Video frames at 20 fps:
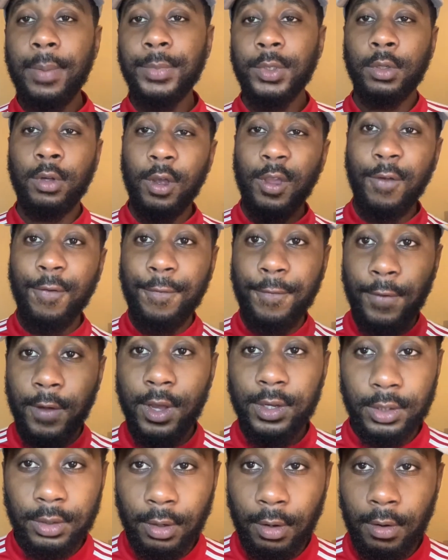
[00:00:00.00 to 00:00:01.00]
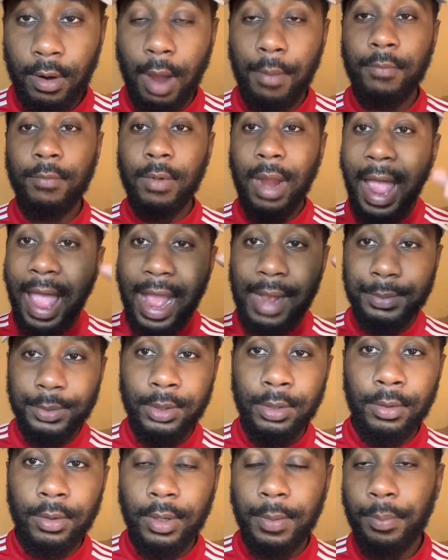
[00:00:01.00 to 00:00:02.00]
You got your first goal. I'm
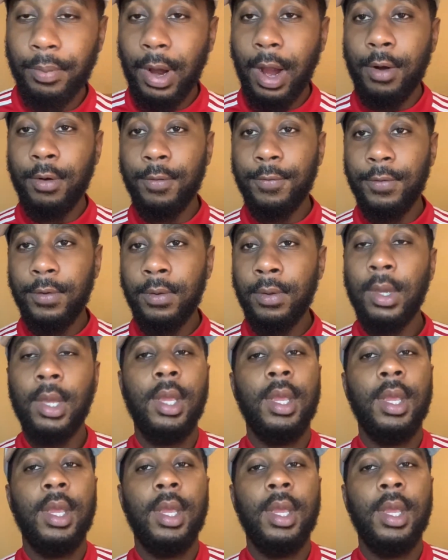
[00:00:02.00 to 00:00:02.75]
absolutely proud of you.